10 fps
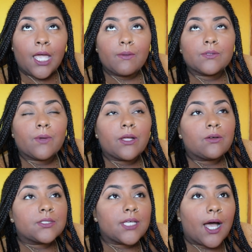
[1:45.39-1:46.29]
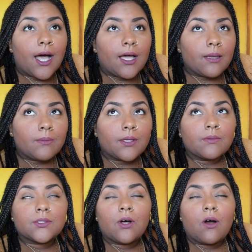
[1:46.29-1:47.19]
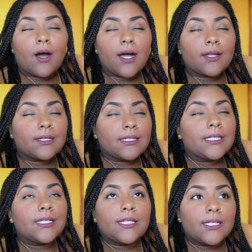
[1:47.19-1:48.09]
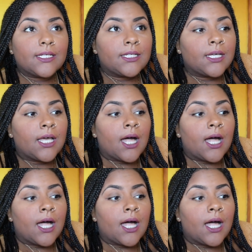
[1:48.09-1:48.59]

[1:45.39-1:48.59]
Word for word: It was right on time. It was all I needed.